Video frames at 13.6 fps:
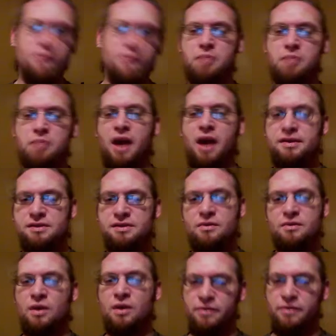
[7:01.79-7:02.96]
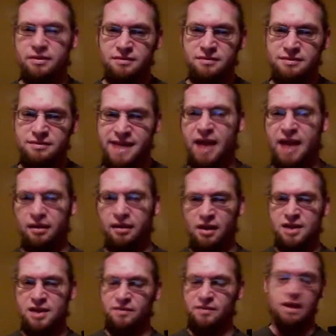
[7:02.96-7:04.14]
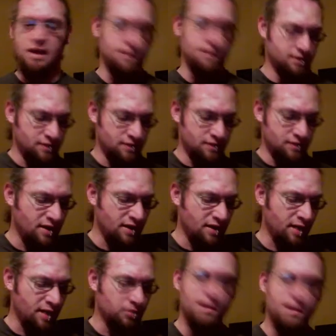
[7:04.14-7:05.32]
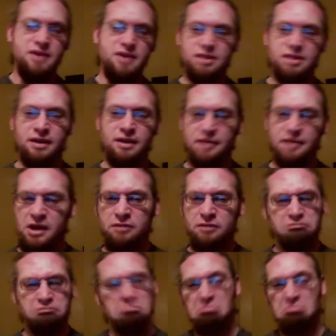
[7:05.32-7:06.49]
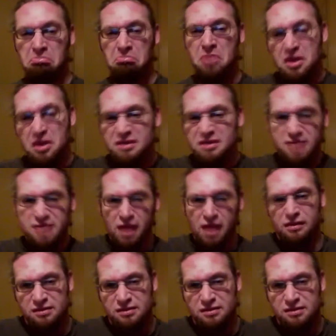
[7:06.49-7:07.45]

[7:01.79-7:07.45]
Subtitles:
respects to all the dead in Las Vegas in this terrible tragedy, and millions dead.